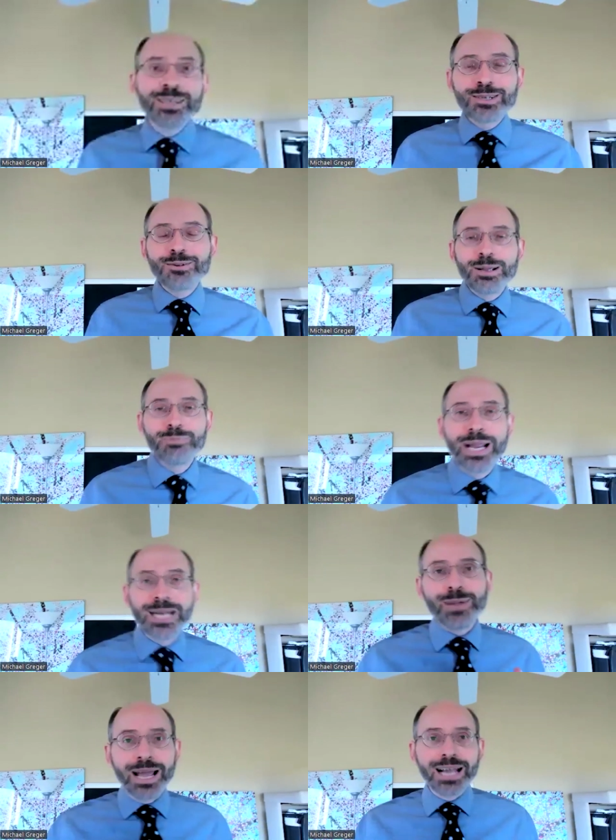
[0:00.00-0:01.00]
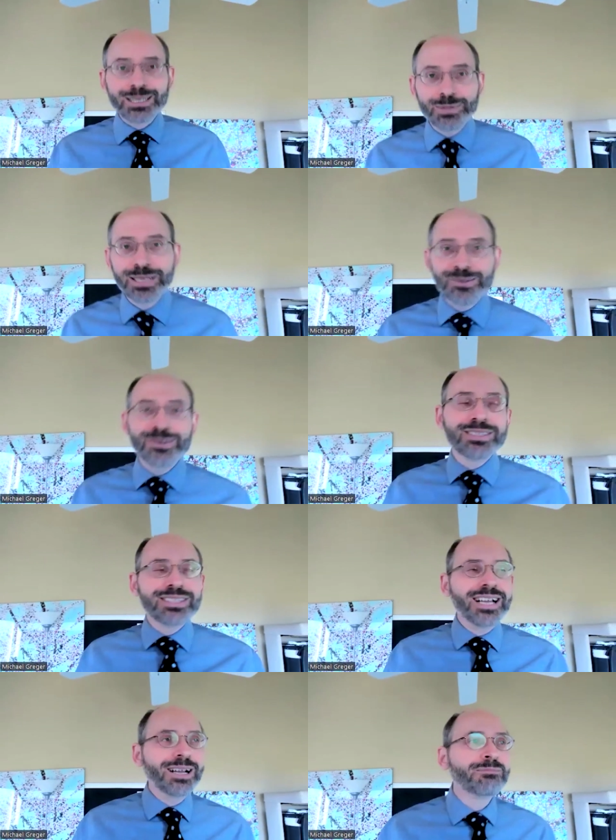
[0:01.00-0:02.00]
quite Betamax, but it was
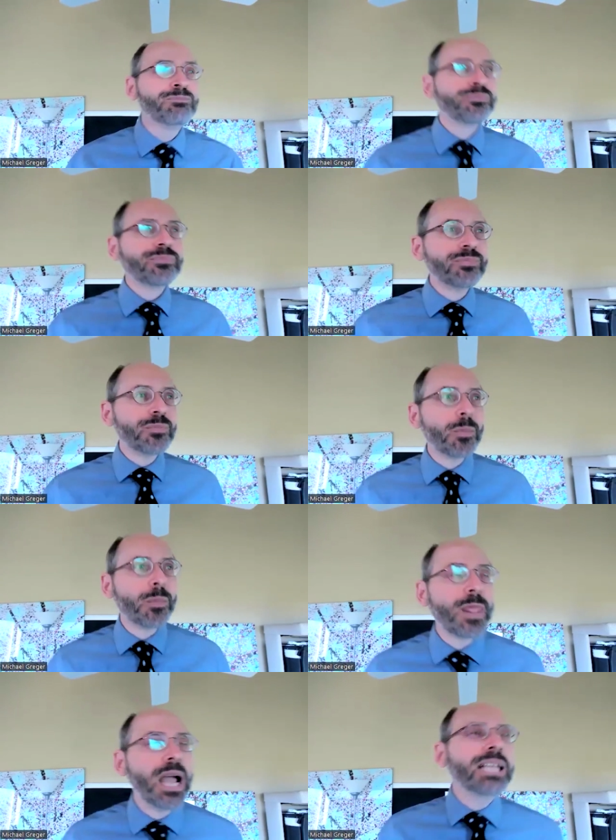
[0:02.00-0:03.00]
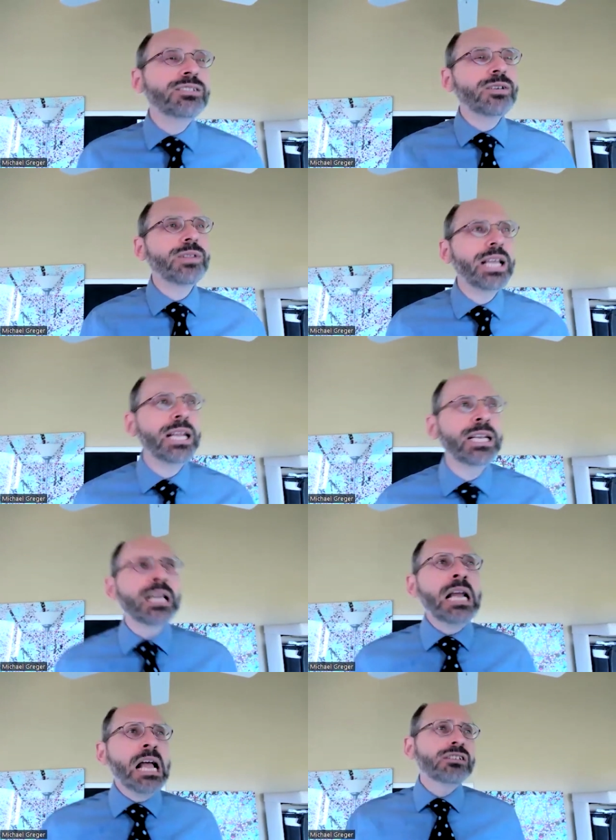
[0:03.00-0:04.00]
and so then
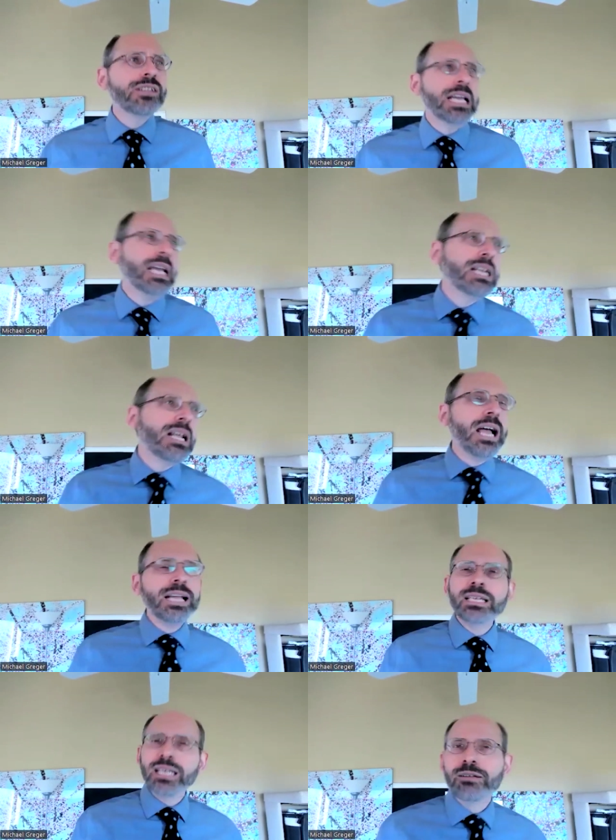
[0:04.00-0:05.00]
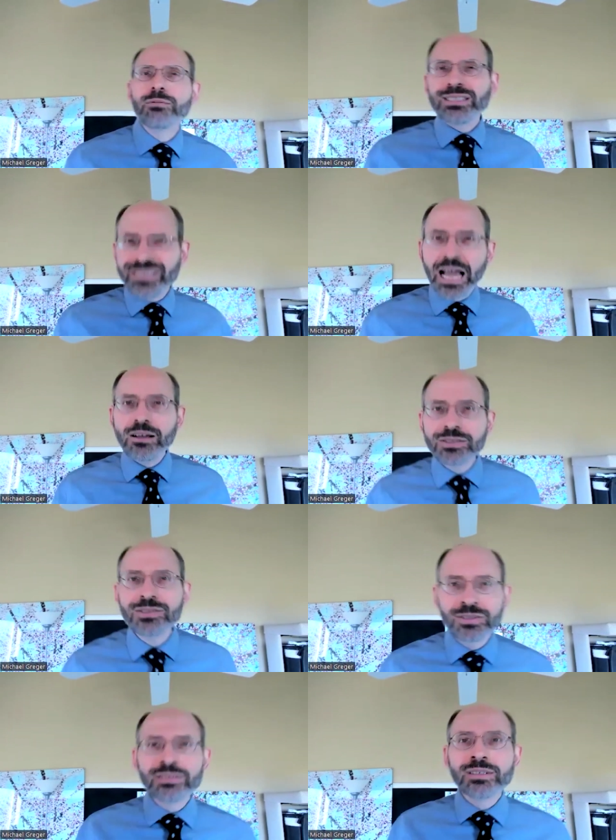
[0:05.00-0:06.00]
I could like reach thousands
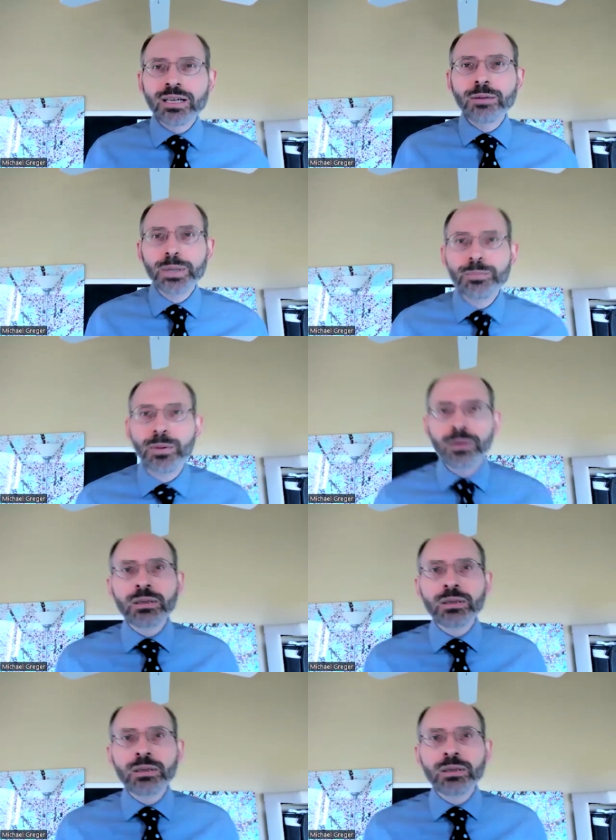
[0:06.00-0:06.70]
of people